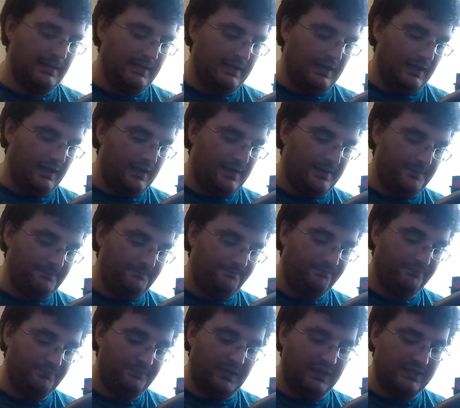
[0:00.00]

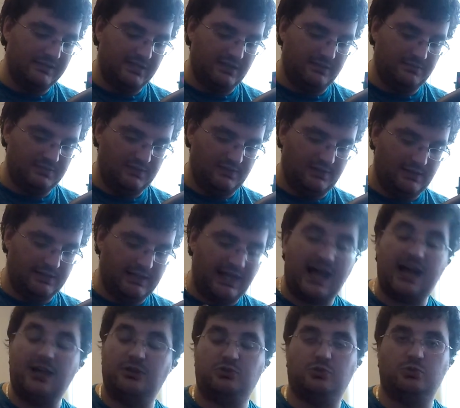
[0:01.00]
But in terms of
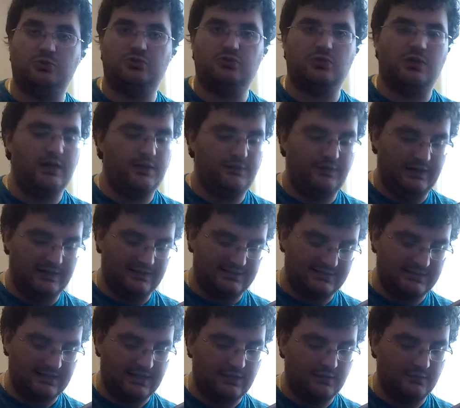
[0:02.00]
actual driving
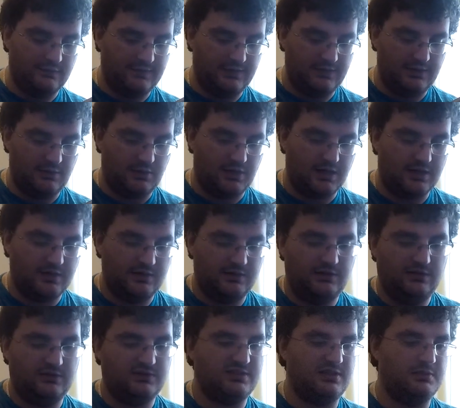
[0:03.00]
itself, are
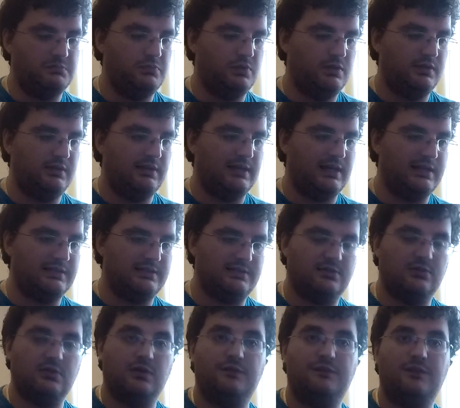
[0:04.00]
you someone that's
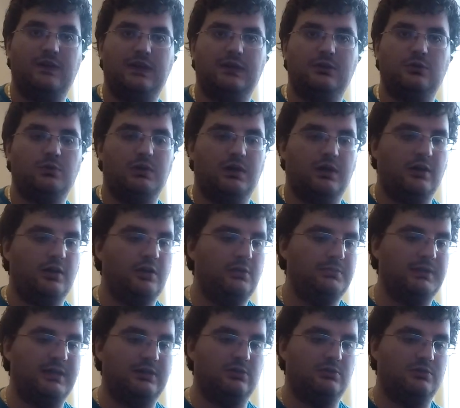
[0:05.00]
got a vehicle at home
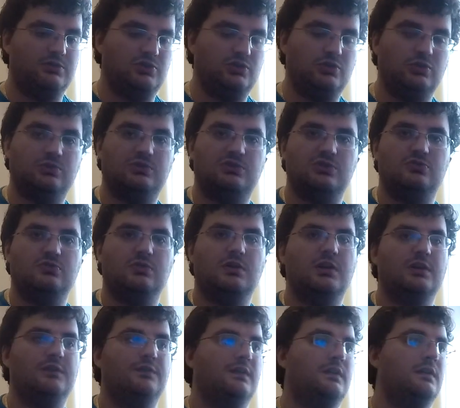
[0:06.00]
that you're insured to
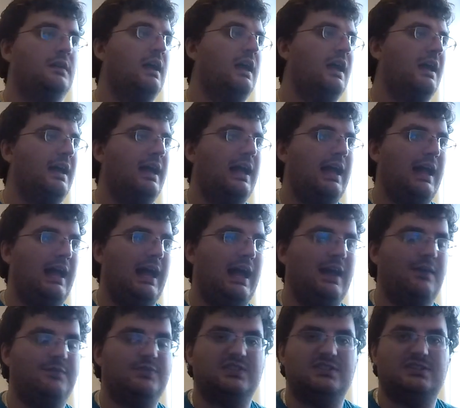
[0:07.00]
drive and
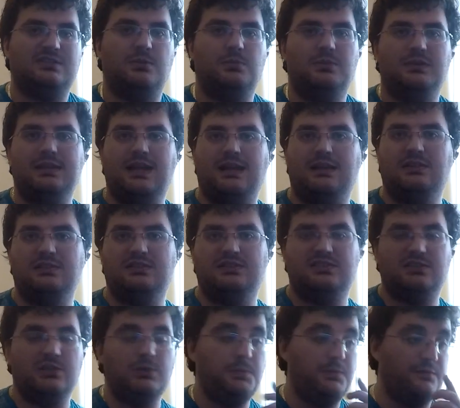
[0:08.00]
have someone that can
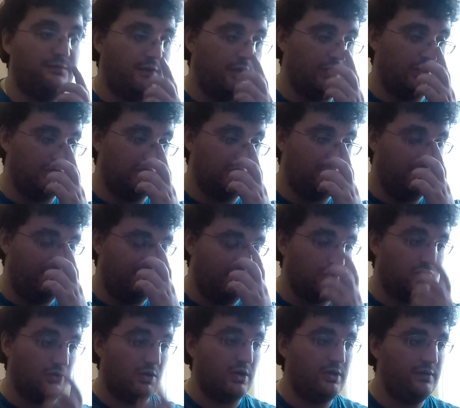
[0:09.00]
supervise you with your
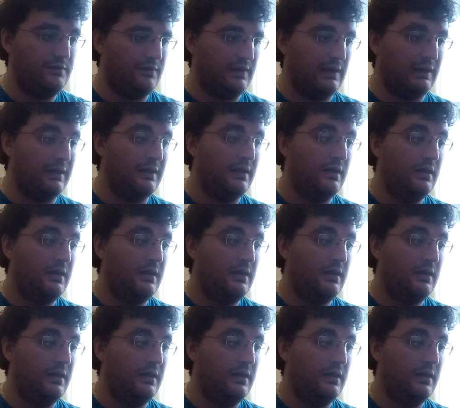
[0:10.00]
driving?